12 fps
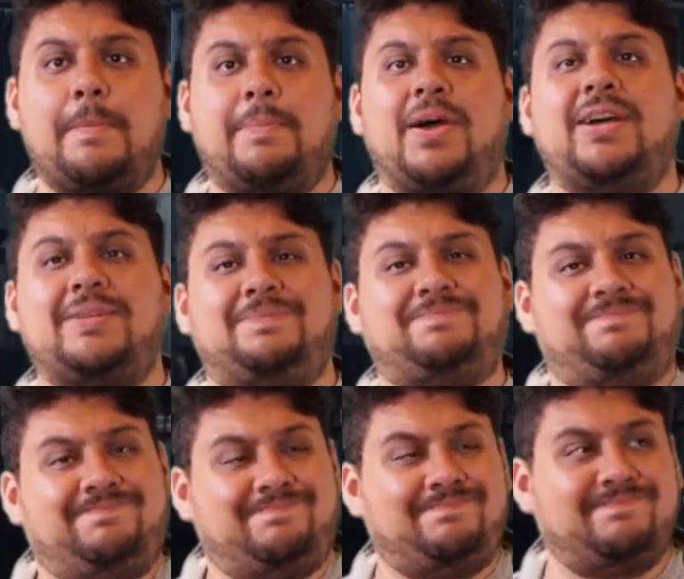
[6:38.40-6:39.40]
But,
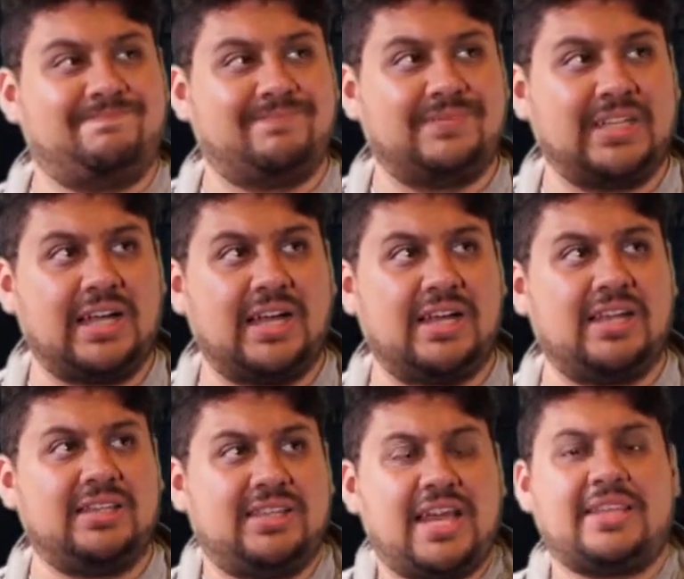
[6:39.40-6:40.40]

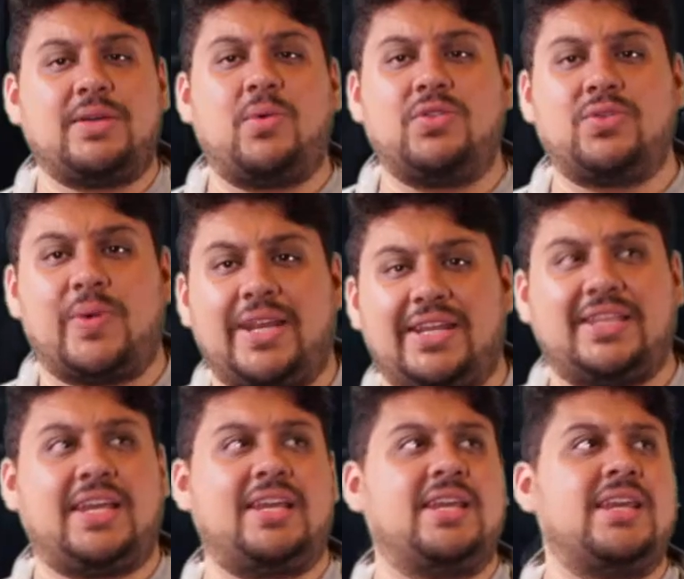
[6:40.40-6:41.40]
yeah, they won't do
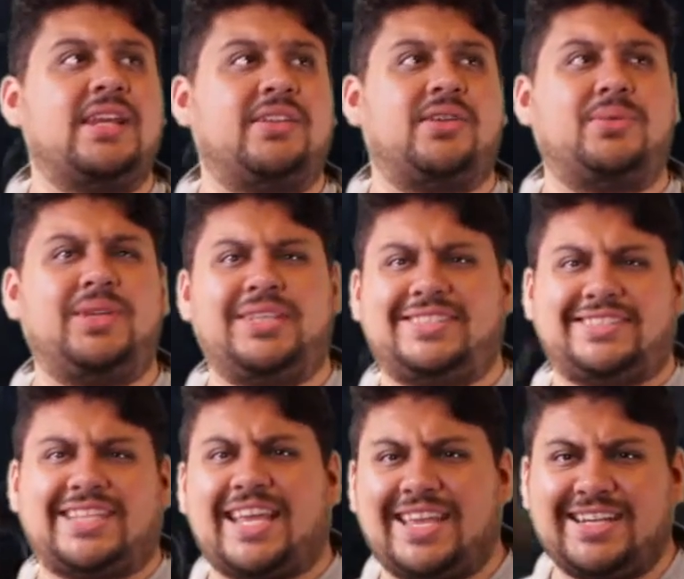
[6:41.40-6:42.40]
anything. They don't really
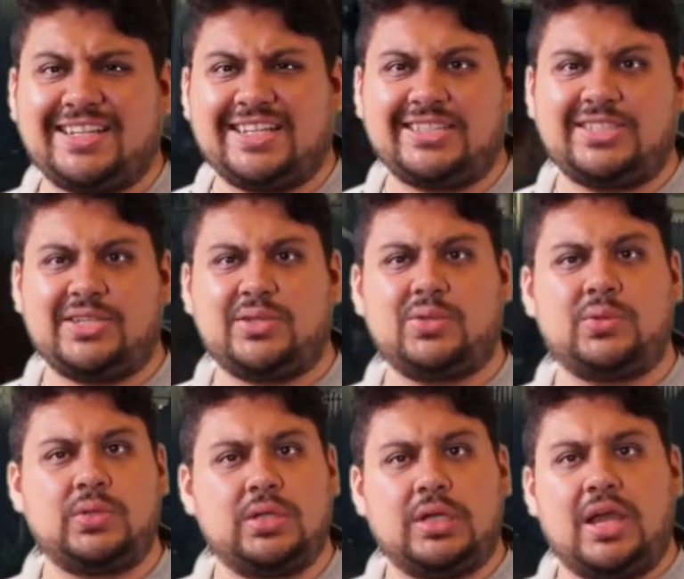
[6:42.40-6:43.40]
say anything to
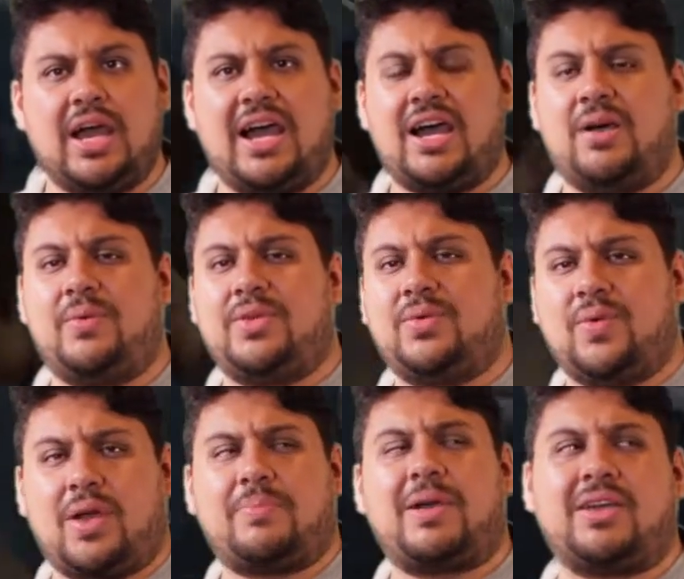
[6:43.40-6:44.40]
you when you
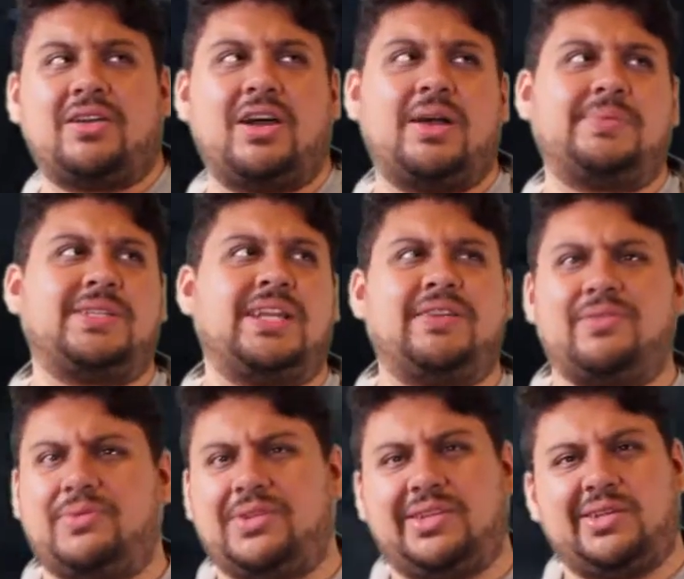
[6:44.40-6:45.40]
walk by cops. I
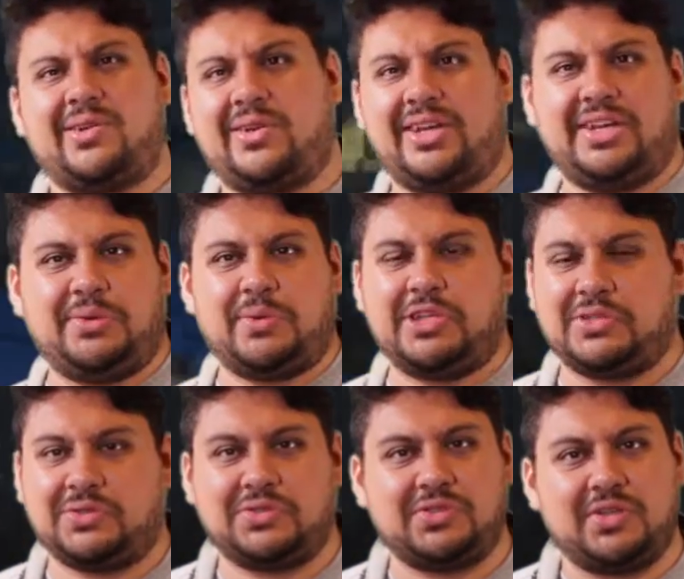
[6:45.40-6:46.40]
never really heard any
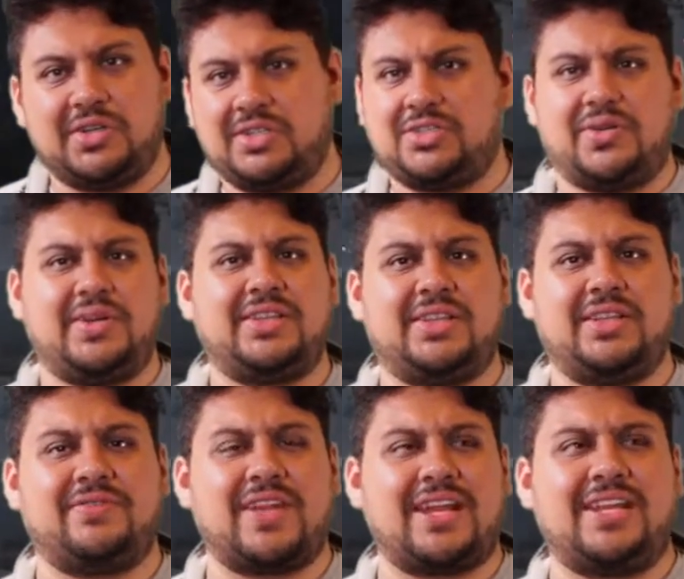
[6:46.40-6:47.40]
racial slurs or anything
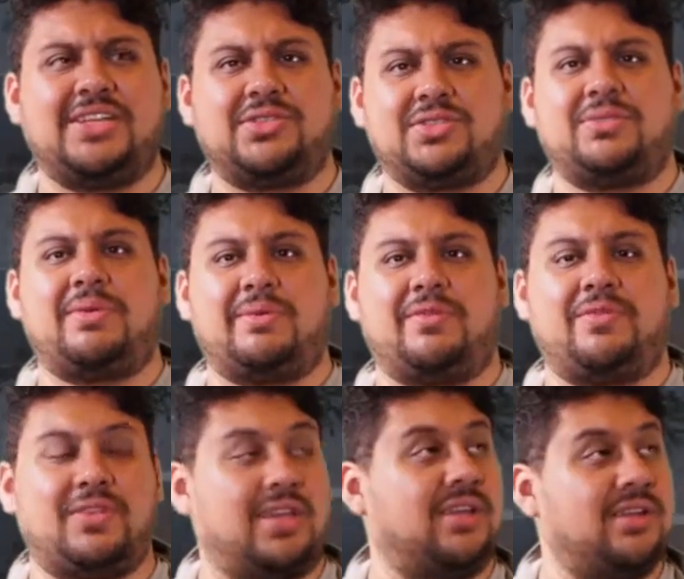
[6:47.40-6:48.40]
of that nature to make me
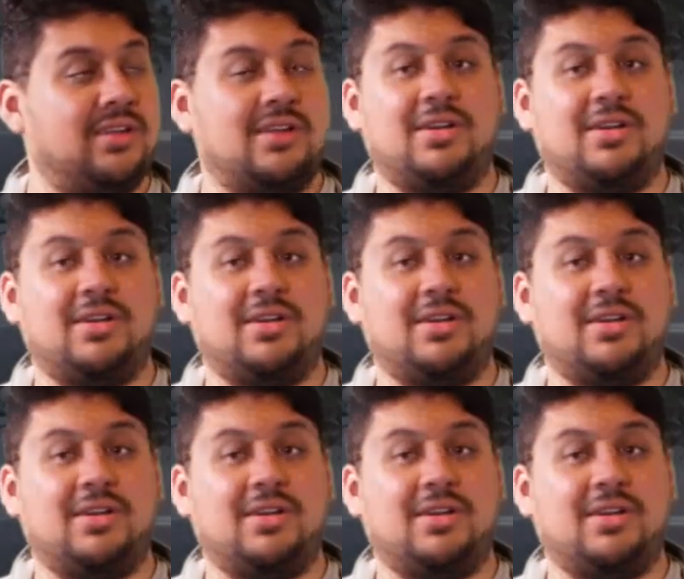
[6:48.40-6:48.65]
feel like,